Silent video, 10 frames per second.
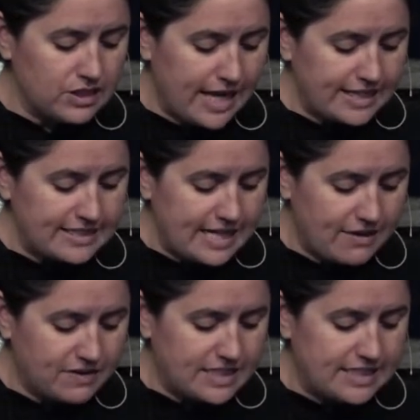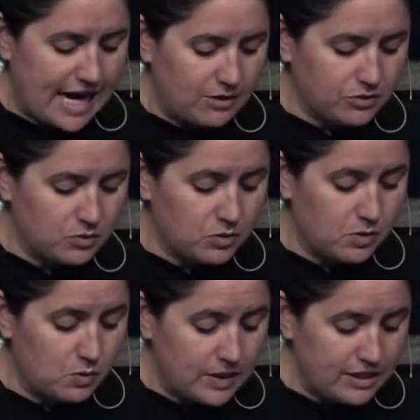let David down through
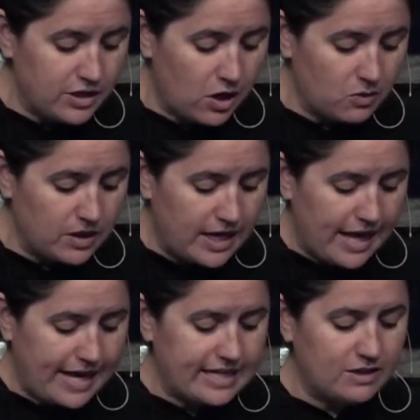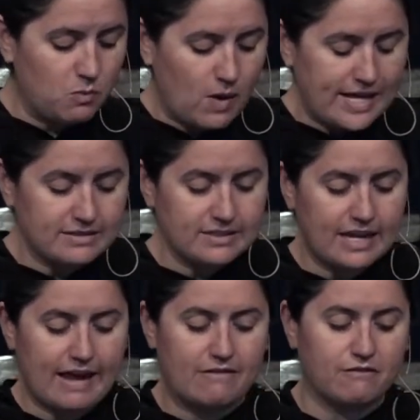a window, and he went
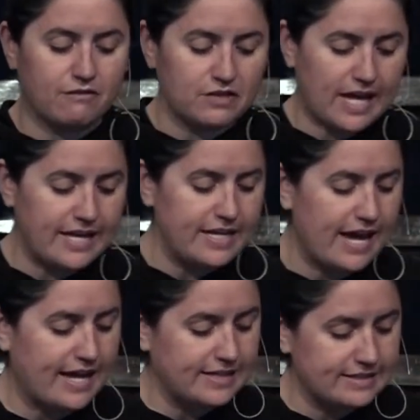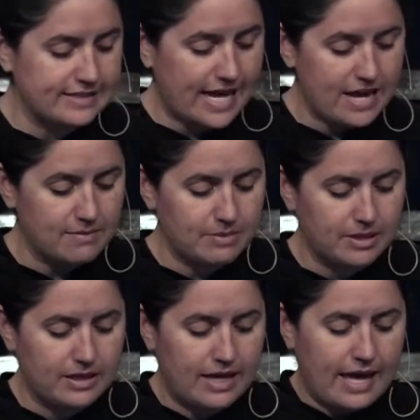and fled and escaped.
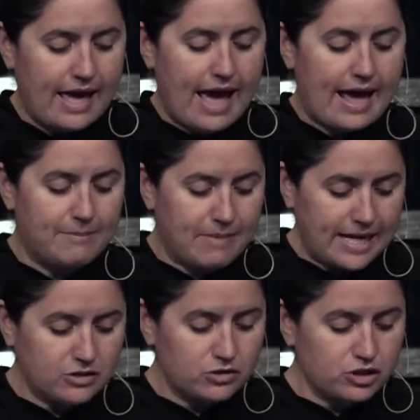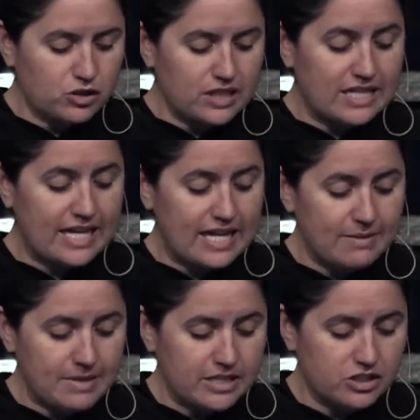And Michael took an
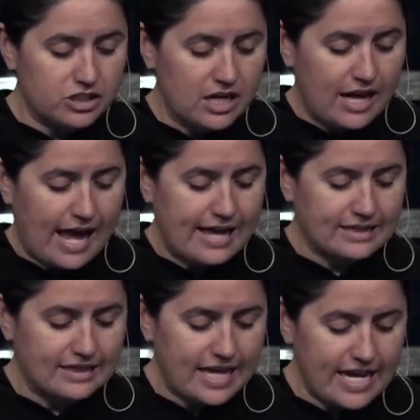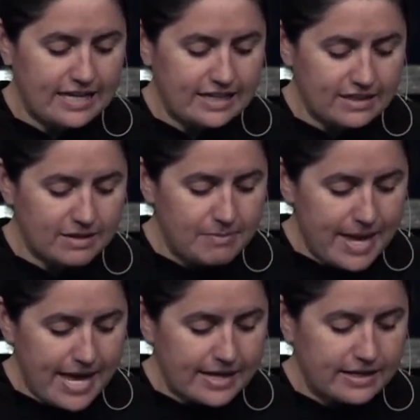image and laid it in the
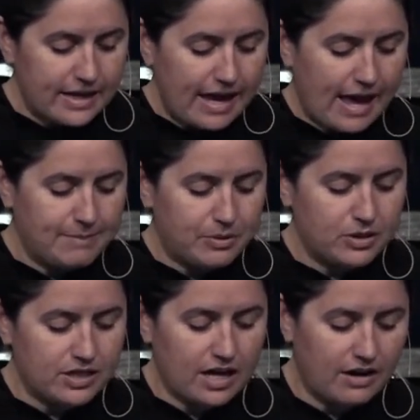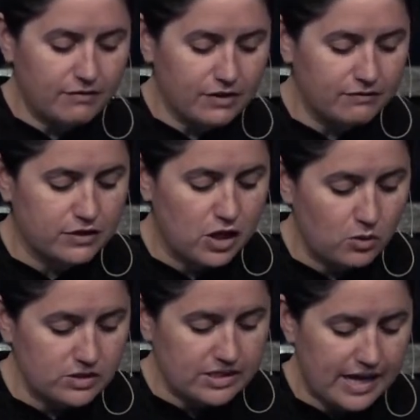bed and put a cover of
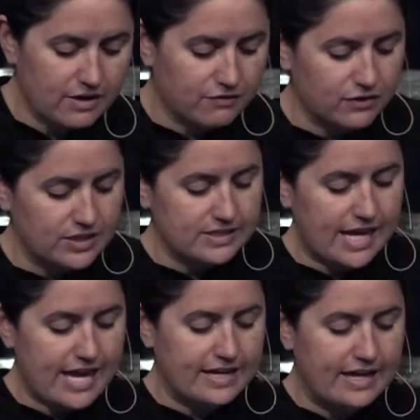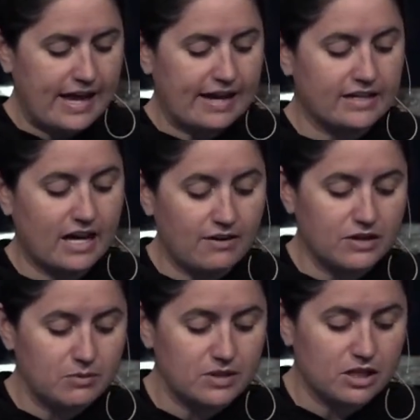goat's hair for its head and covered
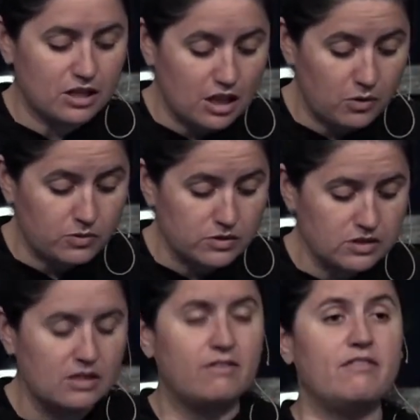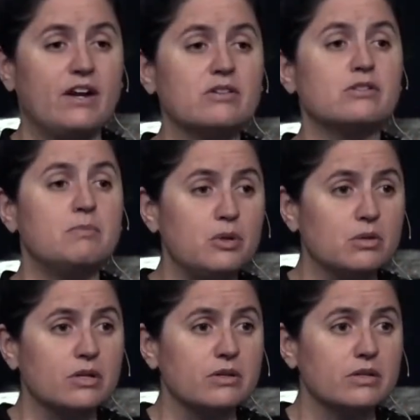it with clothes. Ferris
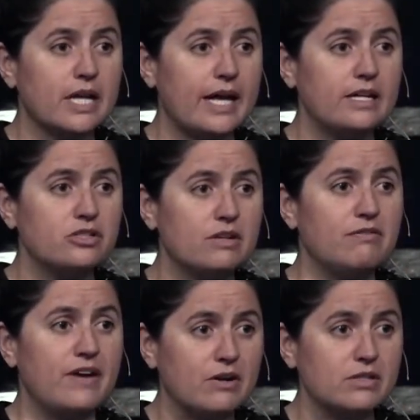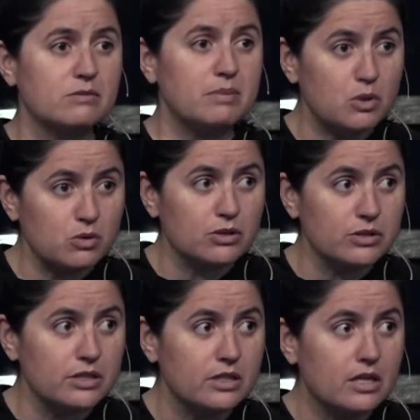Bueller, okay? She Ferris
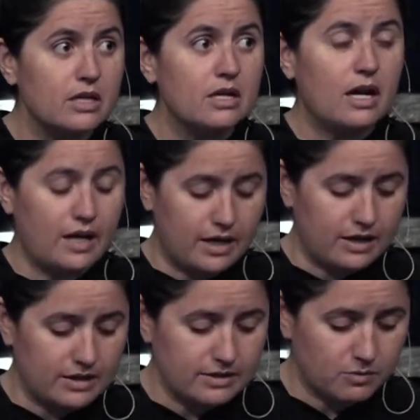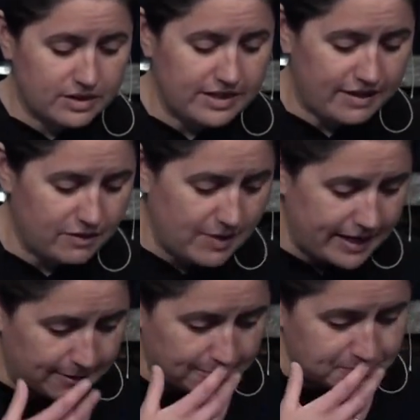Buellered uh, with David right
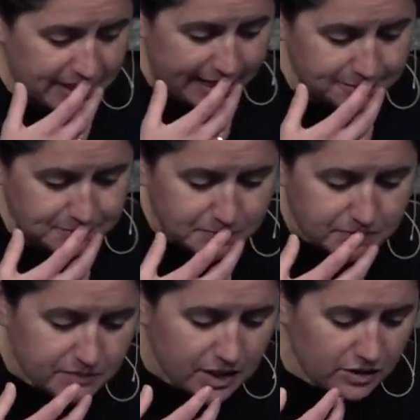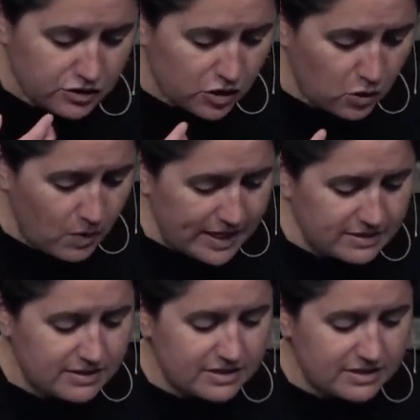here, okay? So when,